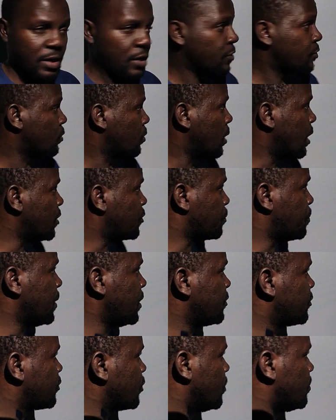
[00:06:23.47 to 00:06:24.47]
So
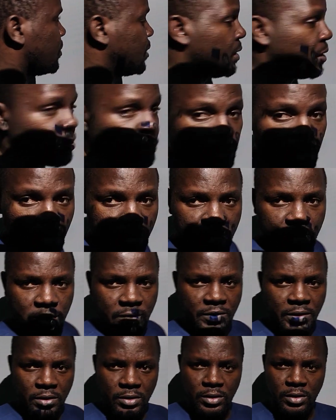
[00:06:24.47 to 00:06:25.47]
expect something not
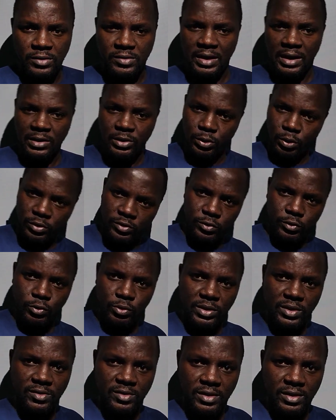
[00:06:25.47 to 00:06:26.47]
difficult and not too
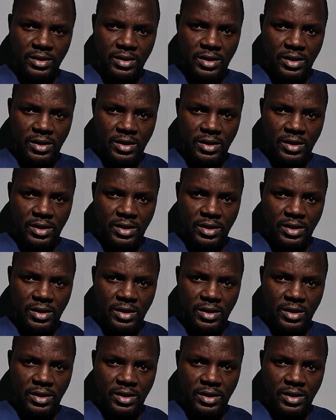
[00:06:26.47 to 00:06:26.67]
easy.